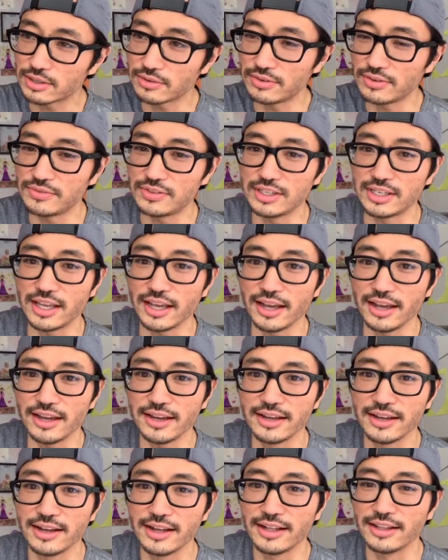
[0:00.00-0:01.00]
50K,
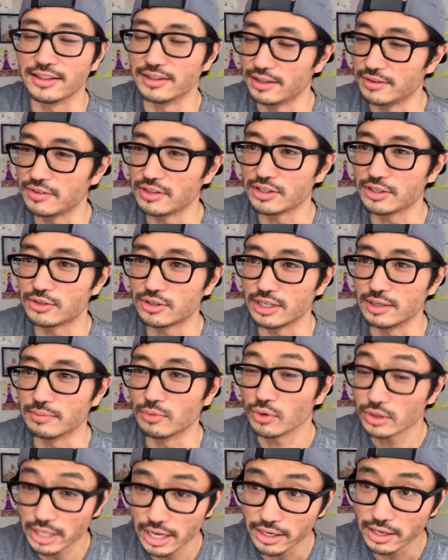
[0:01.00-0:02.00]
living the dream.
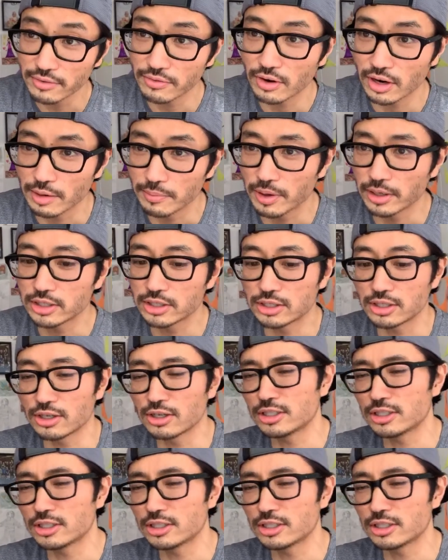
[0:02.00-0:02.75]
Well, thank you very much, sir.